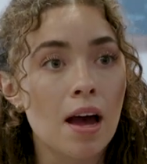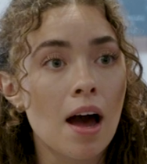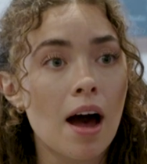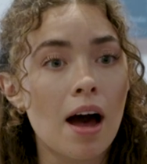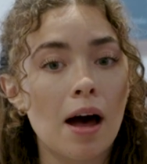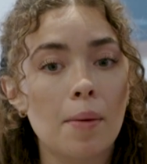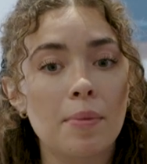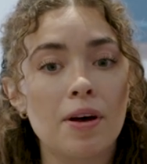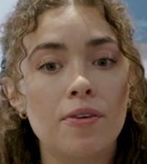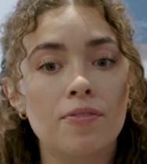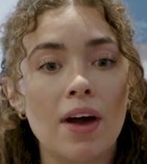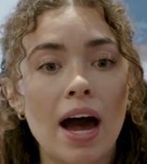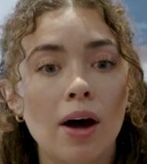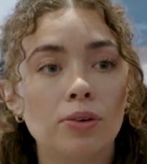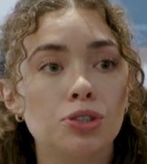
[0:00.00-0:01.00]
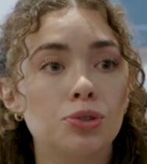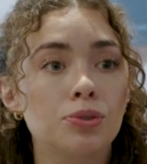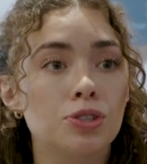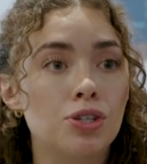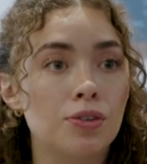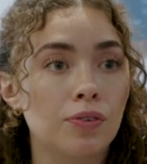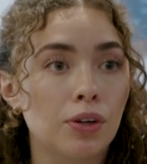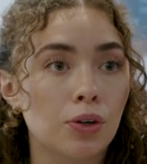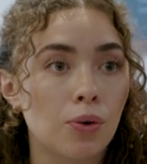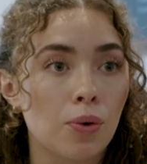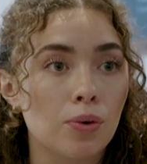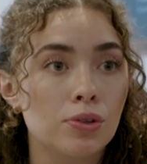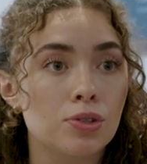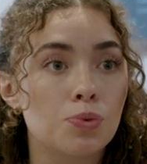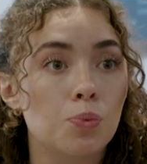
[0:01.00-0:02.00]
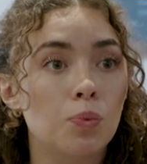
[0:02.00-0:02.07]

of how to achieve our goals